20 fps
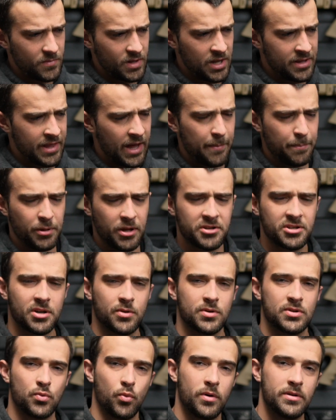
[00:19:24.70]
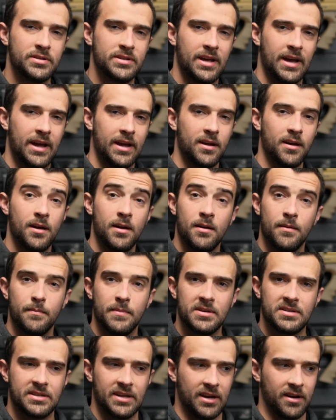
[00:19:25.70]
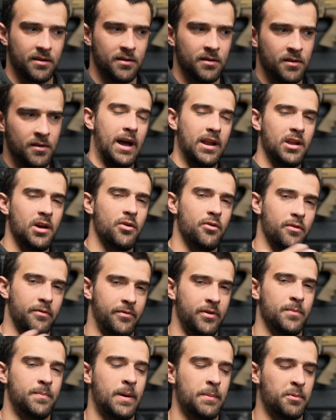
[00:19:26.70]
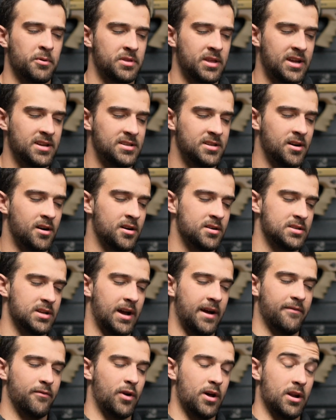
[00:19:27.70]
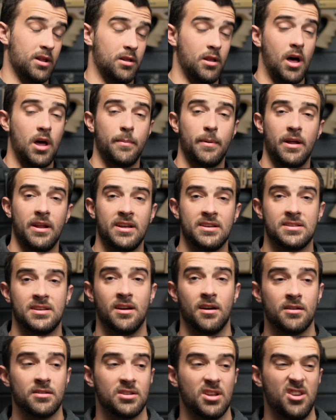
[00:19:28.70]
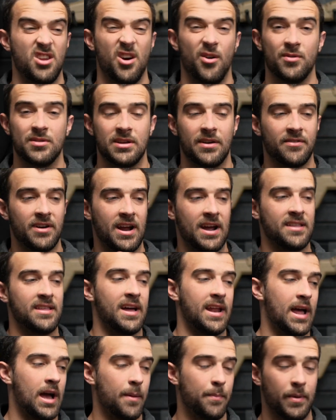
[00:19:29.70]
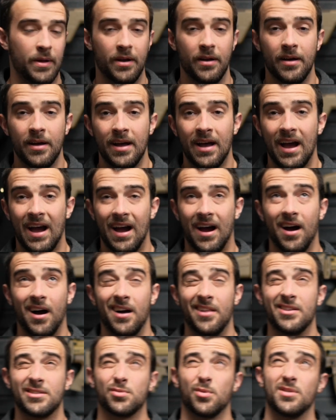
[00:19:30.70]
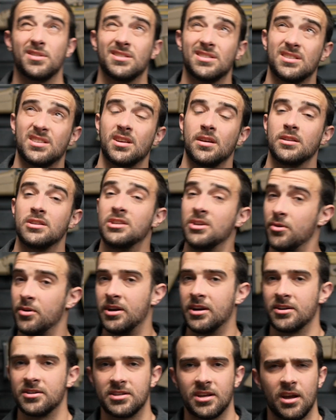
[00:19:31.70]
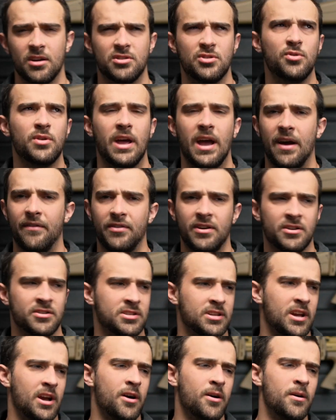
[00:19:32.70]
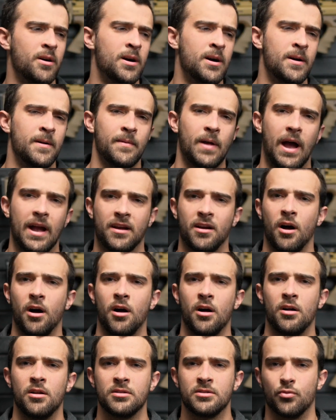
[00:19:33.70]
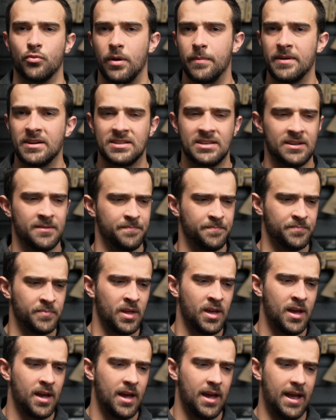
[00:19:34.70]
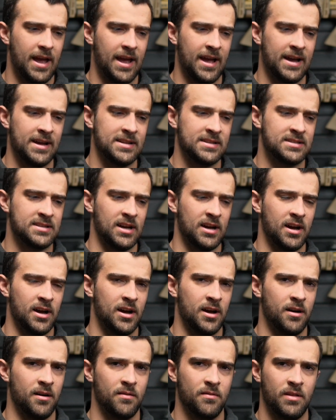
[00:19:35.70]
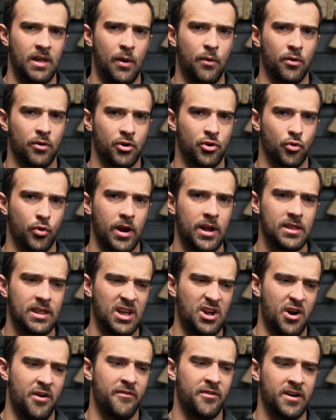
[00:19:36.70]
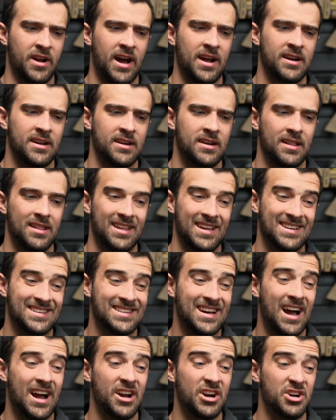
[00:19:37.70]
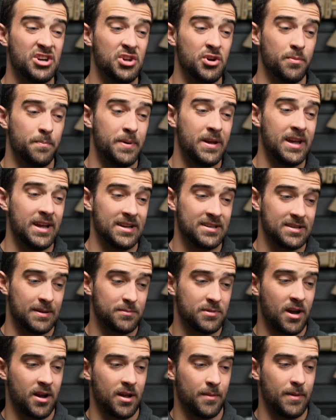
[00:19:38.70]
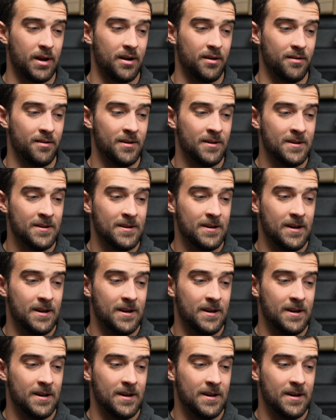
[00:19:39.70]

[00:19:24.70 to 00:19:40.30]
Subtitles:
That plunger was one day missing. I know a few people with ACRs. I've read a lot about ACRs, and no one's ever had that happen. This was 2 years ago, 2.5 years ago. I called Remington, and they were great. They overnighted the entire new piece. I'm talking about